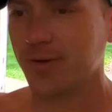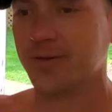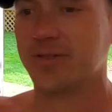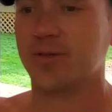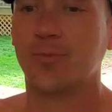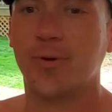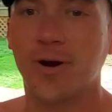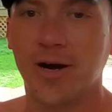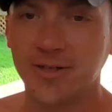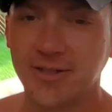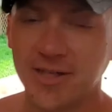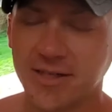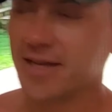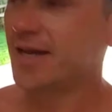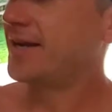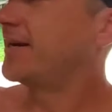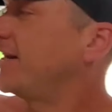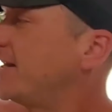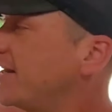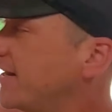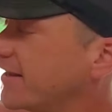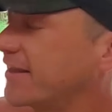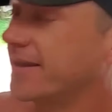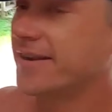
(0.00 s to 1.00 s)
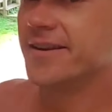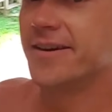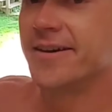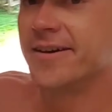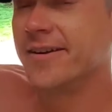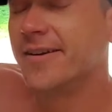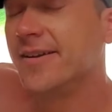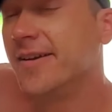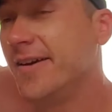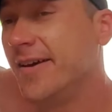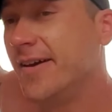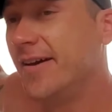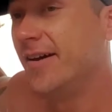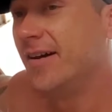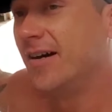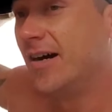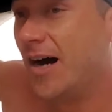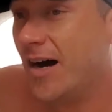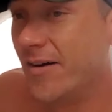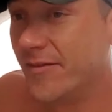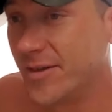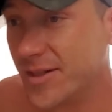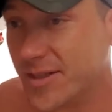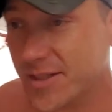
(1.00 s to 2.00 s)
it was a project I needed to get done.
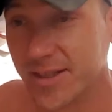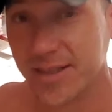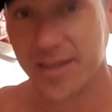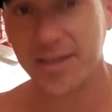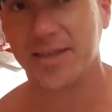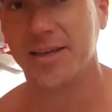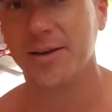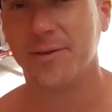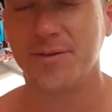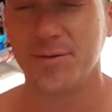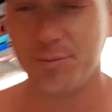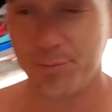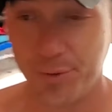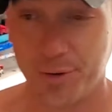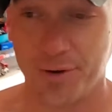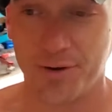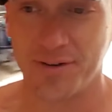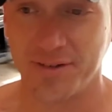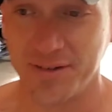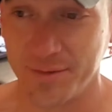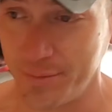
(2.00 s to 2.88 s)
Obviously, it was important